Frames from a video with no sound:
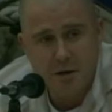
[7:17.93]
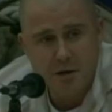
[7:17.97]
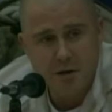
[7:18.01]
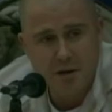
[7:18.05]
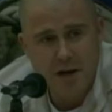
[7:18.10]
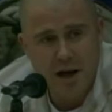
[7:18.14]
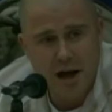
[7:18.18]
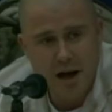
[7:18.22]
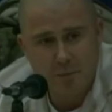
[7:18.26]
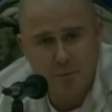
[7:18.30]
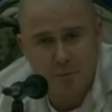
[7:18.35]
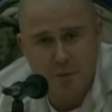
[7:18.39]

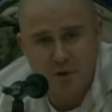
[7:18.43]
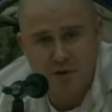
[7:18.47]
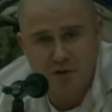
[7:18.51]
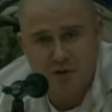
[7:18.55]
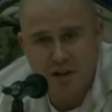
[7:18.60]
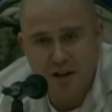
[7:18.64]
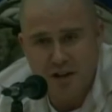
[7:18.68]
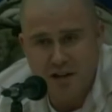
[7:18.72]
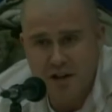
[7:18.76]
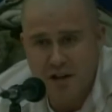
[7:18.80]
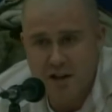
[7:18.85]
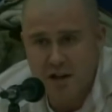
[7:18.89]
not
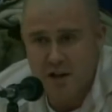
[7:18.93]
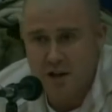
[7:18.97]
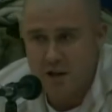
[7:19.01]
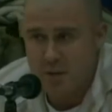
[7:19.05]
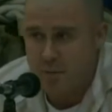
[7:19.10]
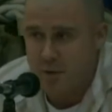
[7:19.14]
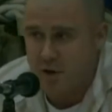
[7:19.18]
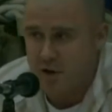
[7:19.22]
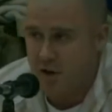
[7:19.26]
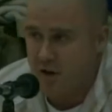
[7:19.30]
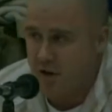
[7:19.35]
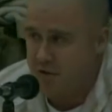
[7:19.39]
particularly
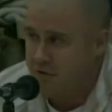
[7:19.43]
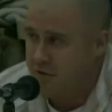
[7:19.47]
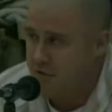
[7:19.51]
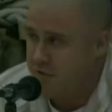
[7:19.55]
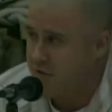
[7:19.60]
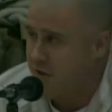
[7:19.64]
because of